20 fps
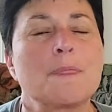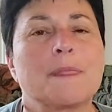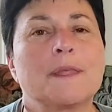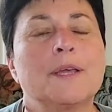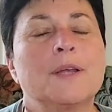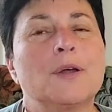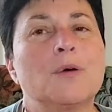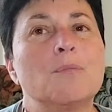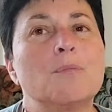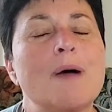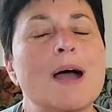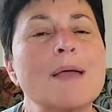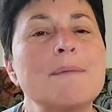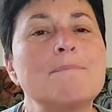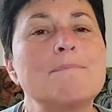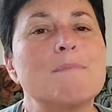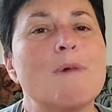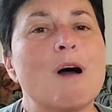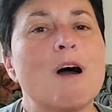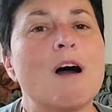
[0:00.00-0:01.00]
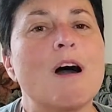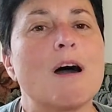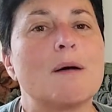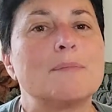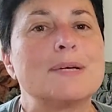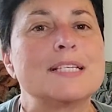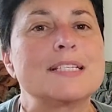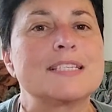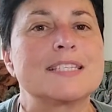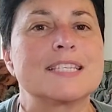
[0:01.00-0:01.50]
My mom
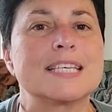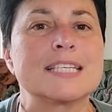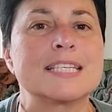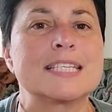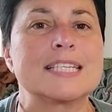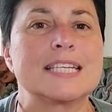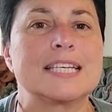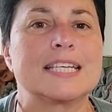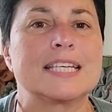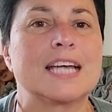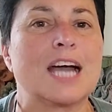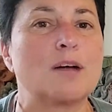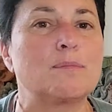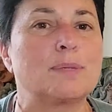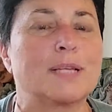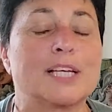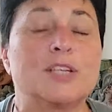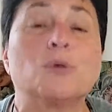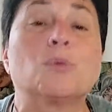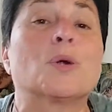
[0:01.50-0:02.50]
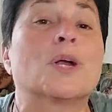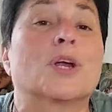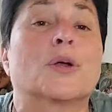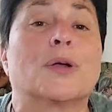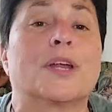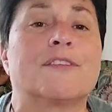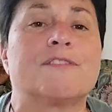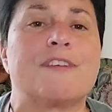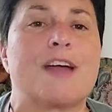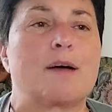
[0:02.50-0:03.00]
at 60, God bless you, we're a
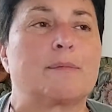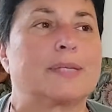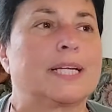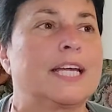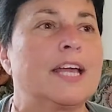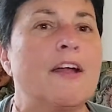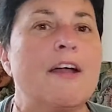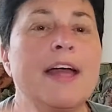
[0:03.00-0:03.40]
Greek family.